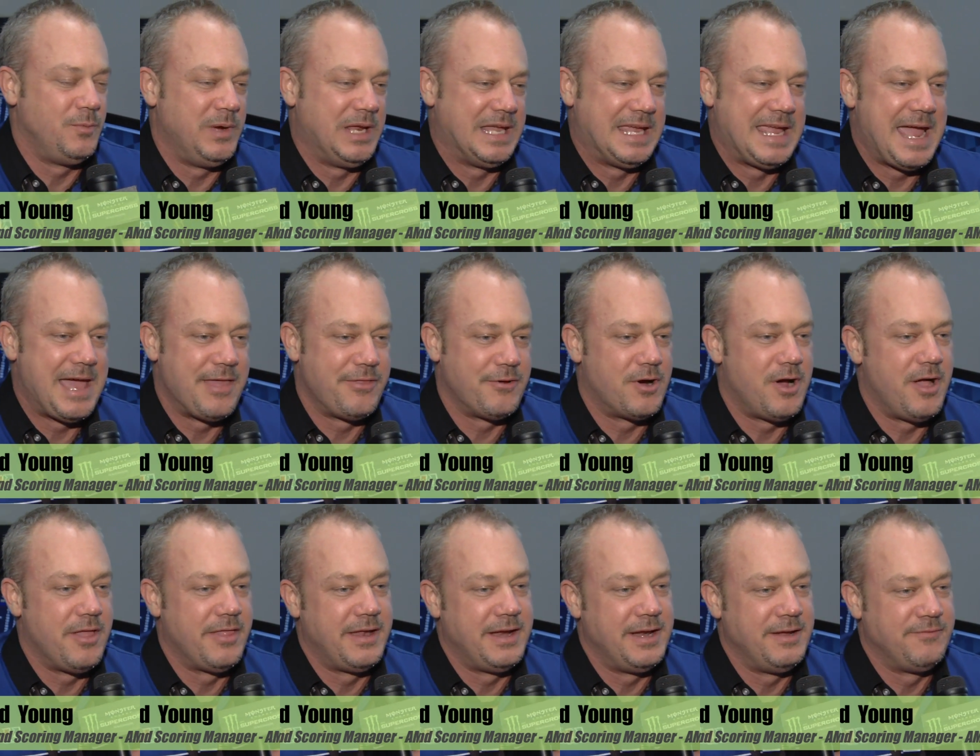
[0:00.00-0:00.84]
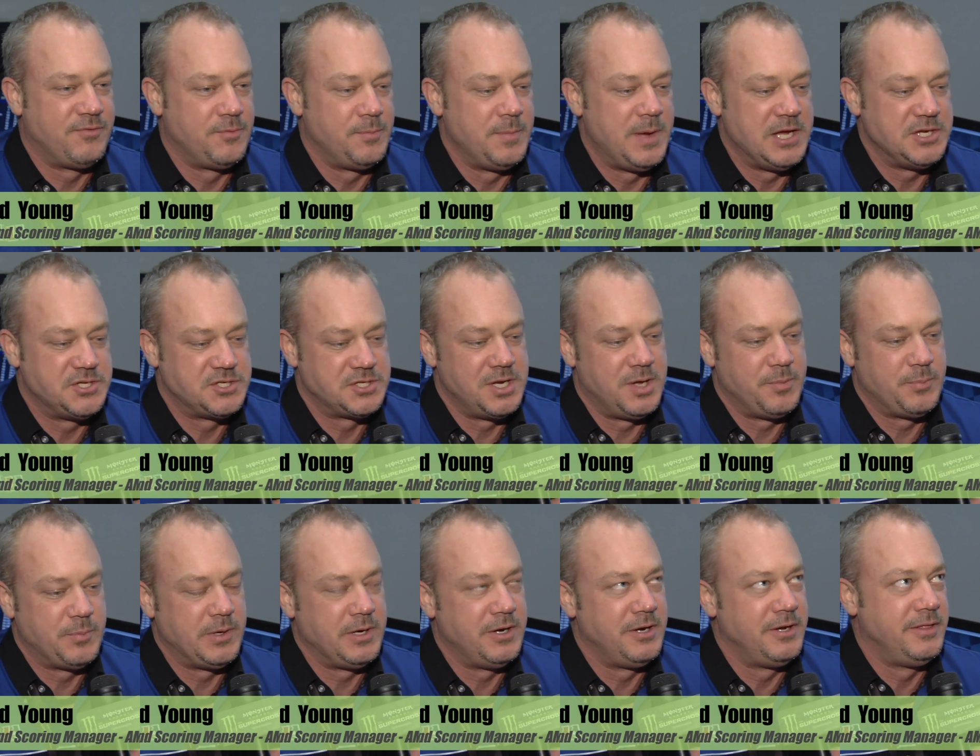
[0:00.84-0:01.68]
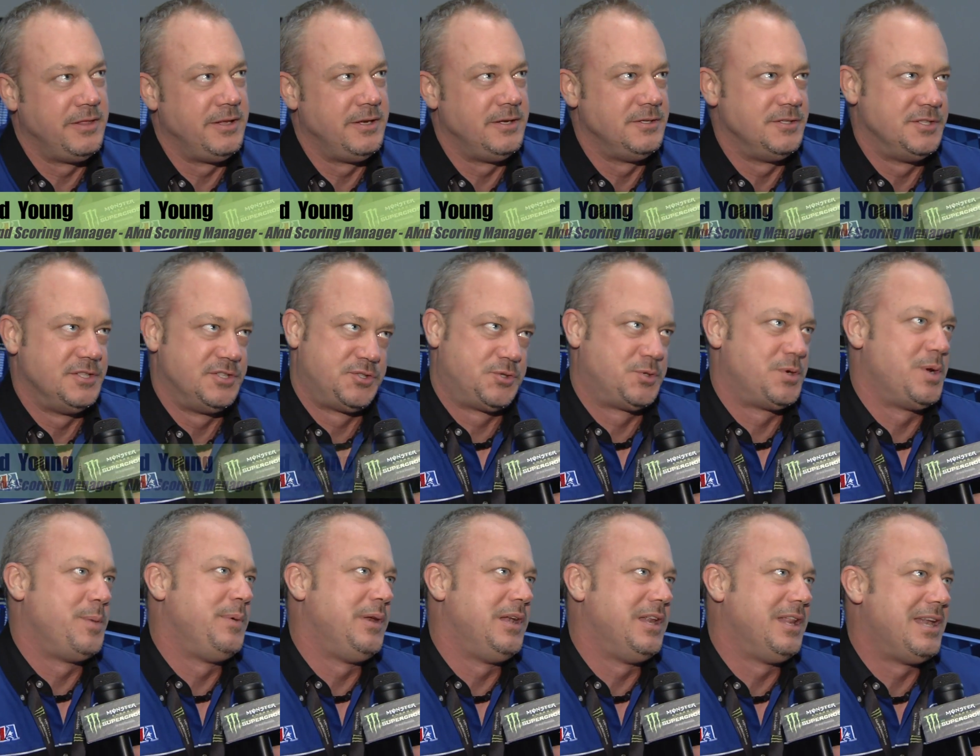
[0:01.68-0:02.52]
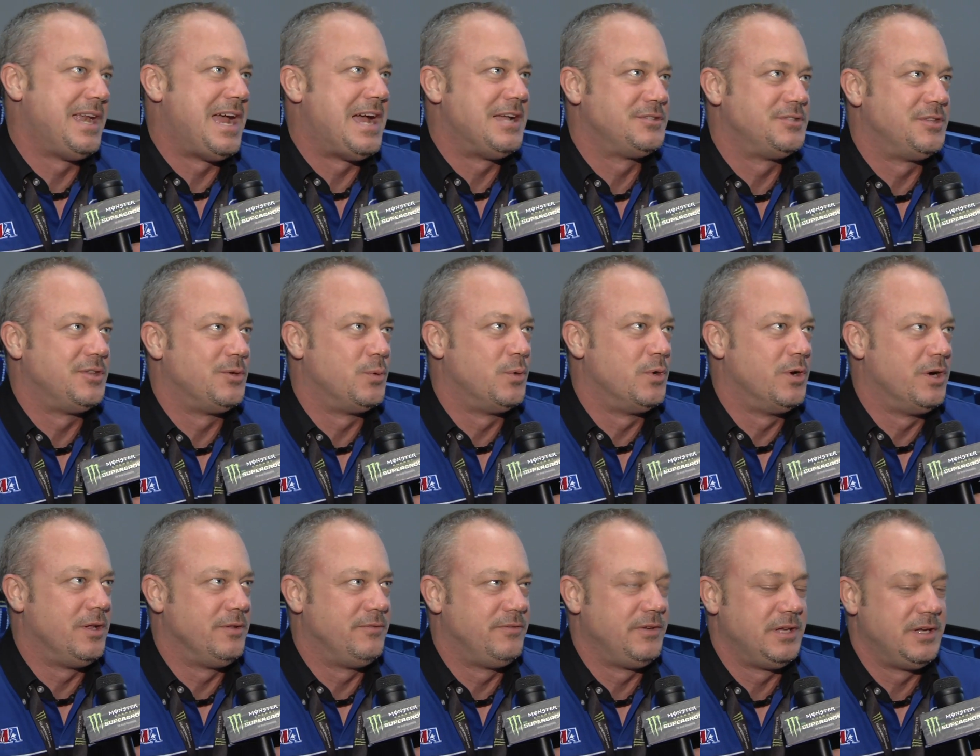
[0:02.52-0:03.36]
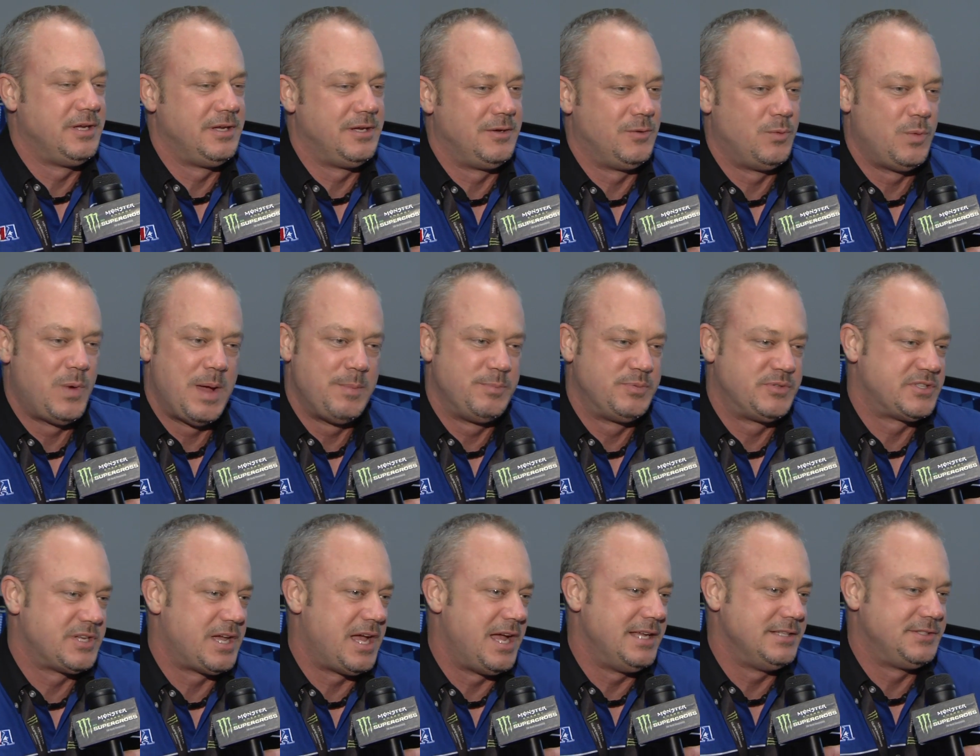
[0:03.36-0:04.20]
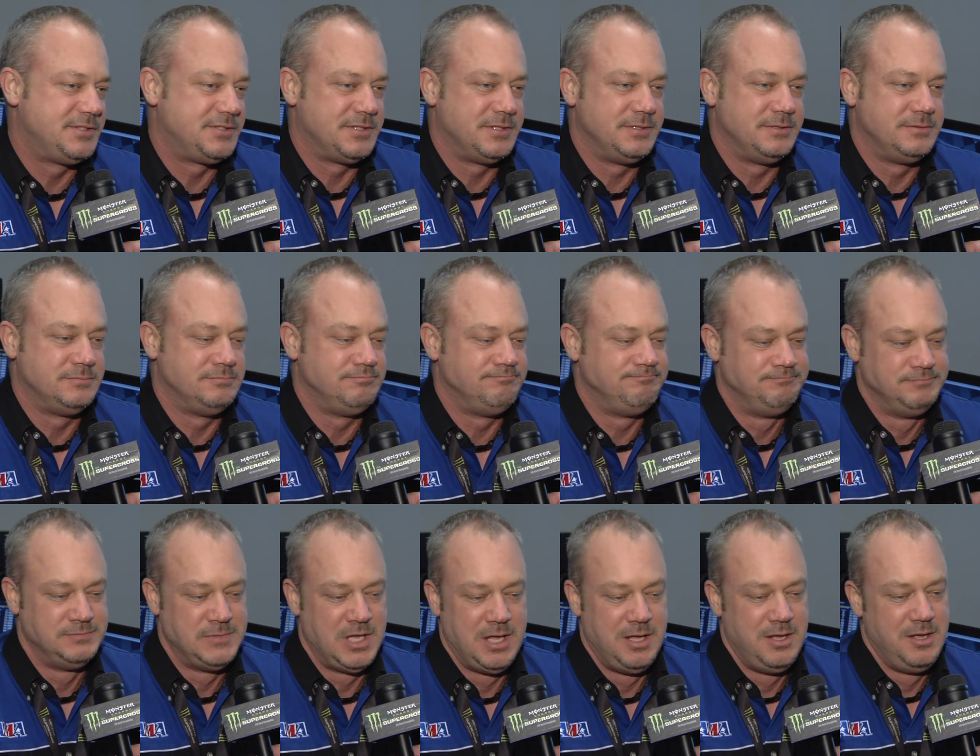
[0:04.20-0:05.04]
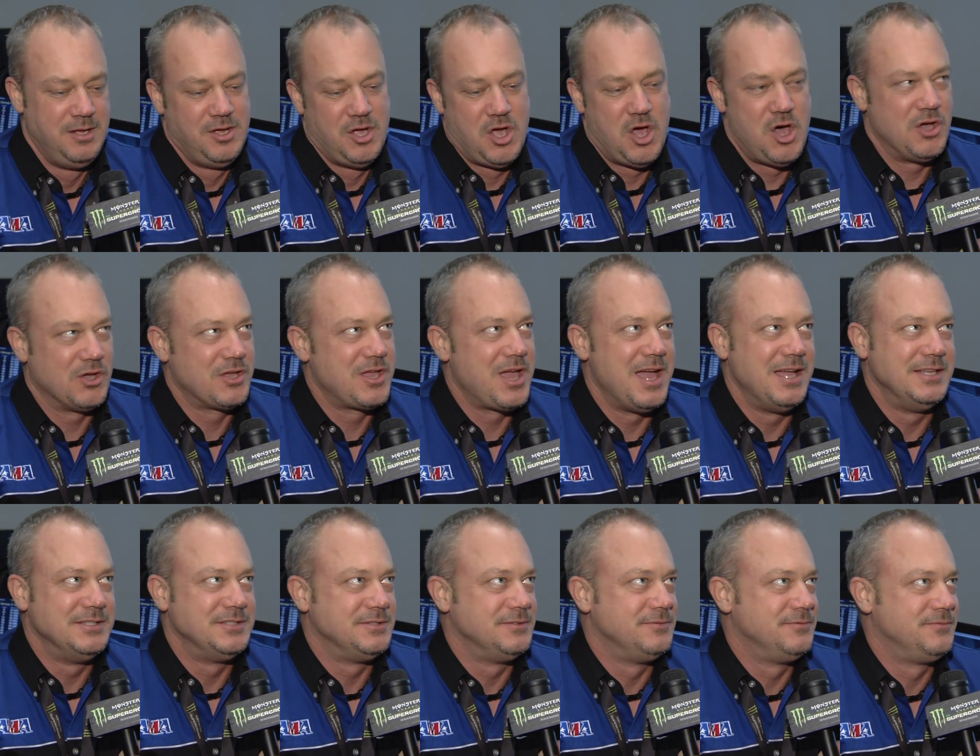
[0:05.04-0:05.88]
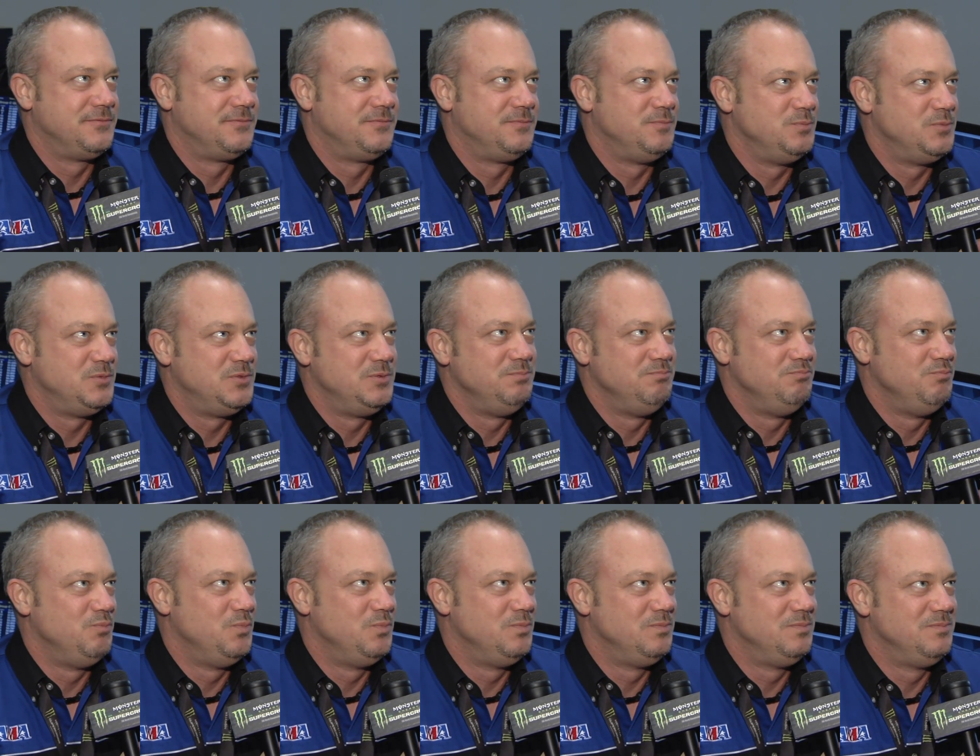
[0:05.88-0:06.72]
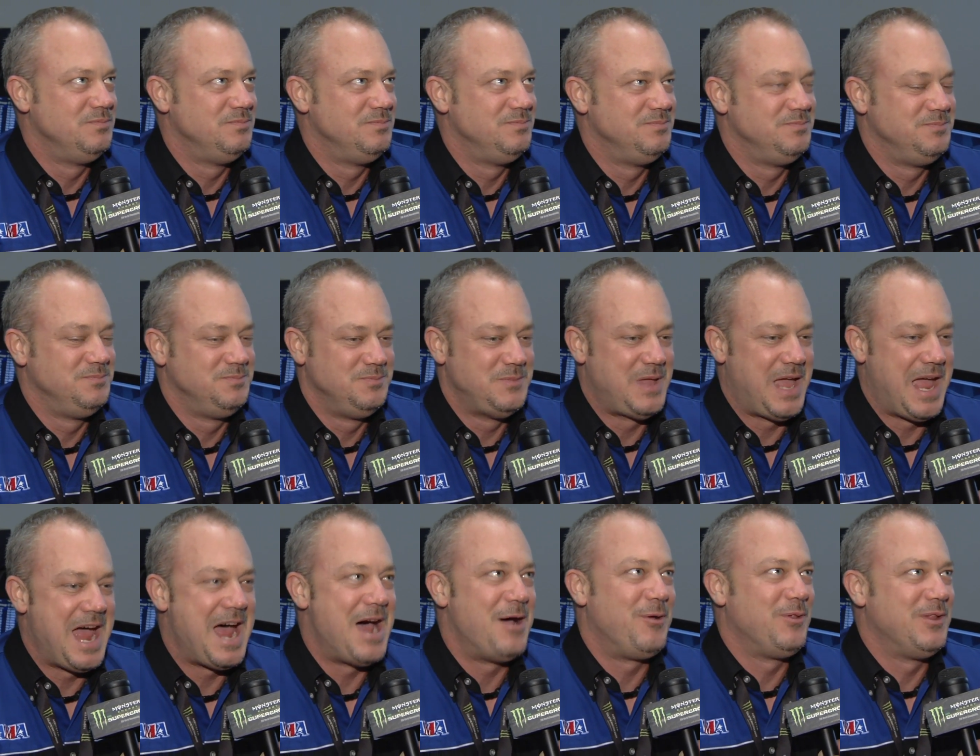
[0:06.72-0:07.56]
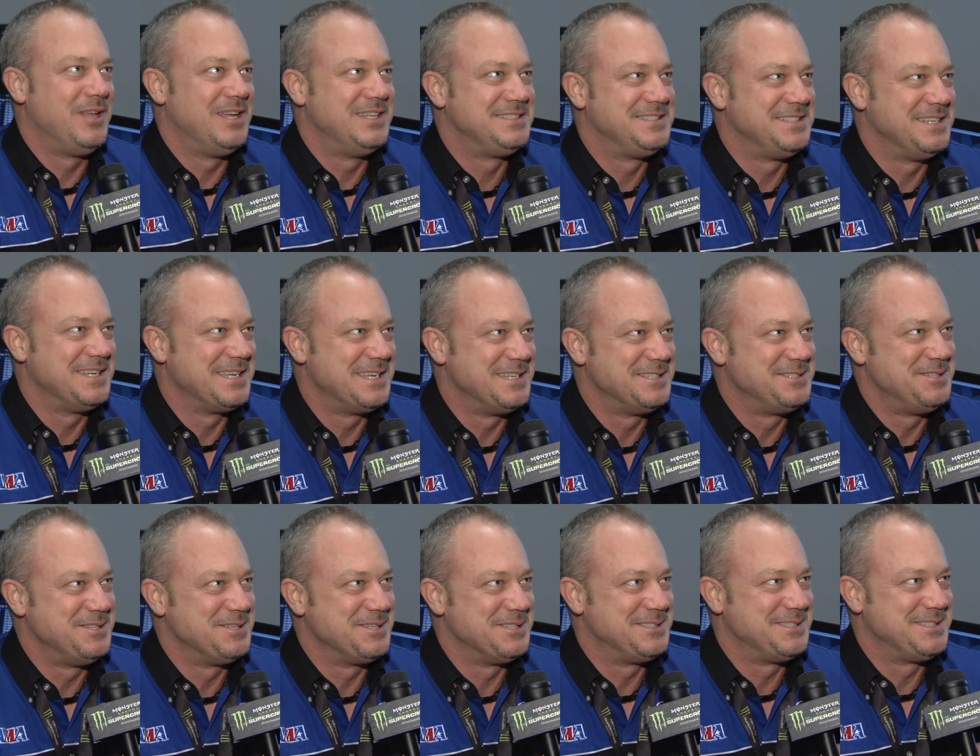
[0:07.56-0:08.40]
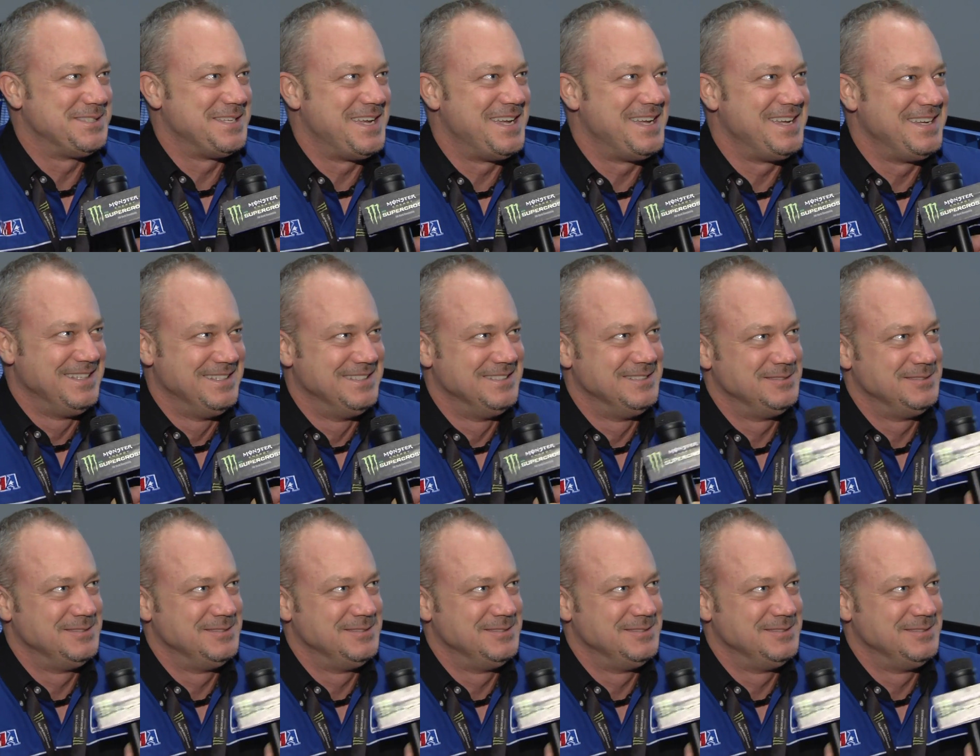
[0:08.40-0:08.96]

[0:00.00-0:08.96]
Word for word: We gather all that information up here and then distribute it out to the world via websites and all kinds of outlets, I guess you could say.